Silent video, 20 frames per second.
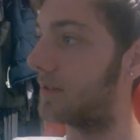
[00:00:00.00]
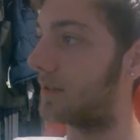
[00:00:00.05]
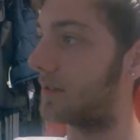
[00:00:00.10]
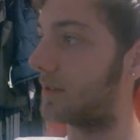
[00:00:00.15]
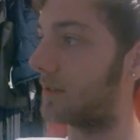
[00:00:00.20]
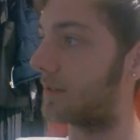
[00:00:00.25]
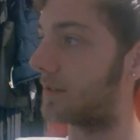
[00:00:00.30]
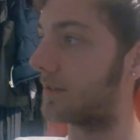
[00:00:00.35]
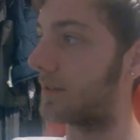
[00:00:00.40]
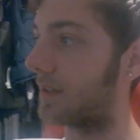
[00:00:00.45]

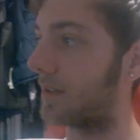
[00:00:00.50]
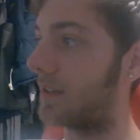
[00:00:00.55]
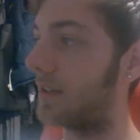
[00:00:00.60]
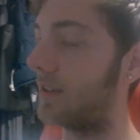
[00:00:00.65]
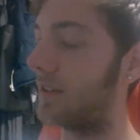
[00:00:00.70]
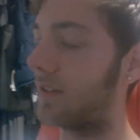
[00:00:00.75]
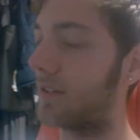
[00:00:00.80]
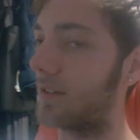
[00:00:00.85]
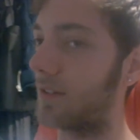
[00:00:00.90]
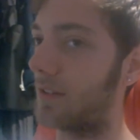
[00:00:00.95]
I think he
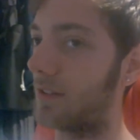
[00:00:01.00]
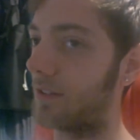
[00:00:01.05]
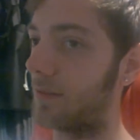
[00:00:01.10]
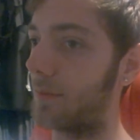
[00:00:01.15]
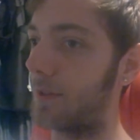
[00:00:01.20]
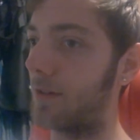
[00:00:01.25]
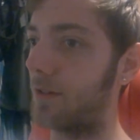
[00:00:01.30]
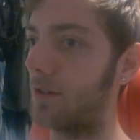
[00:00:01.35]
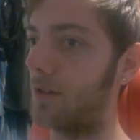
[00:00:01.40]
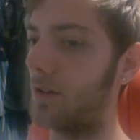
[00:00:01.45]
says
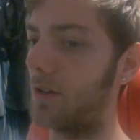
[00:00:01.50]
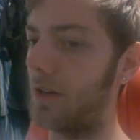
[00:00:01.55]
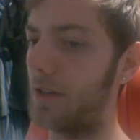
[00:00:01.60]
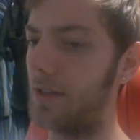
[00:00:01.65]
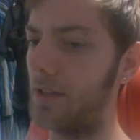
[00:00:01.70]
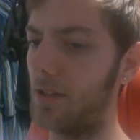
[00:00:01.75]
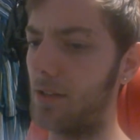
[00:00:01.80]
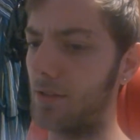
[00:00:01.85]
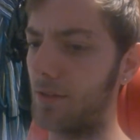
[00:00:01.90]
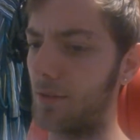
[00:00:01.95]
about 9
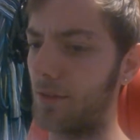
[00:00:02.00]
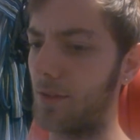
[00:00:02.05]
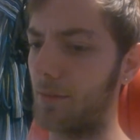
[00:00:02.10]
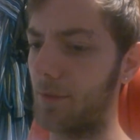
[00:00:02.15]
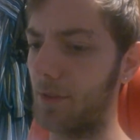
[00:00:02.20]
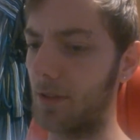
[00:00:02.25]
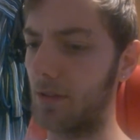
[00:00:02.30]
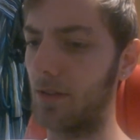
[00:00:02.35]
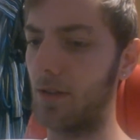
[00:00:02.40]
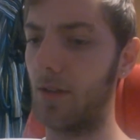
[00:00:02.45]
years or
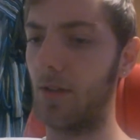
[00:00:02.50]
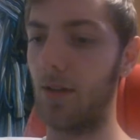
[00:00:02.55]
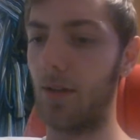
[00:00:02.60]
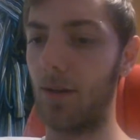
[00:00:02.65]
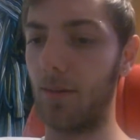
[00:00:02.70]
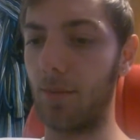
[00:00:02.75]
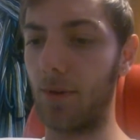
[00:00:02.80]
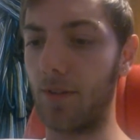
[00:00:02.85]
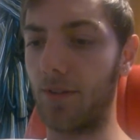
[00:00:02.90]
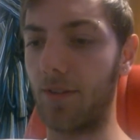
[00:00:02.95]
something.
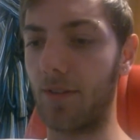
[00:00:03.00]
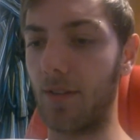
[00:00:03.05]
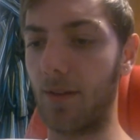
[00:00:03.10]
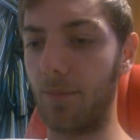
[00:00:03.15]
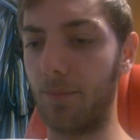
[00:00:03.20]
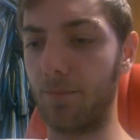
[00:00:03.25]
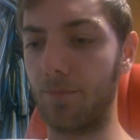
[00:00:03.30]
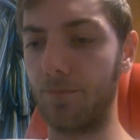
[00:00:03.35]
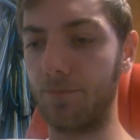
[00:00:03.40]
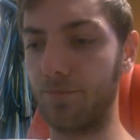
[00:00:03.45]
But
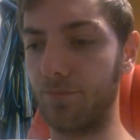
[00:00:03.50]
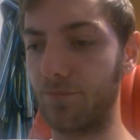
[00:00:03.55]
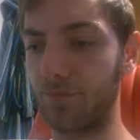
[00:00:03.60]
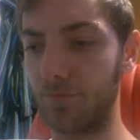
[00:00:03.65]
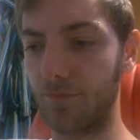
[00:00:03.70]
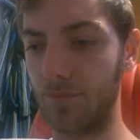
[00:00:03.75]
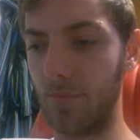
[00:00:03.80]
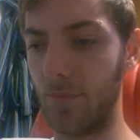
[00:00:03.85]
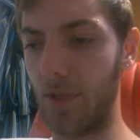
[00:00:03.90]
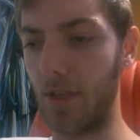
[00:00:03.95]

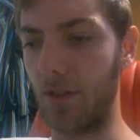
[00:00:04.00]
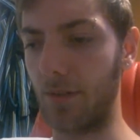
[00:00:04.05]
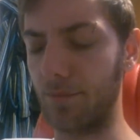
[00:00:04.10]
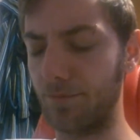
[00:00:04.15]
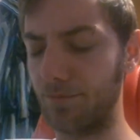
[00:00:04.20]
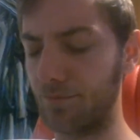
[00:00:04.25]
yeah,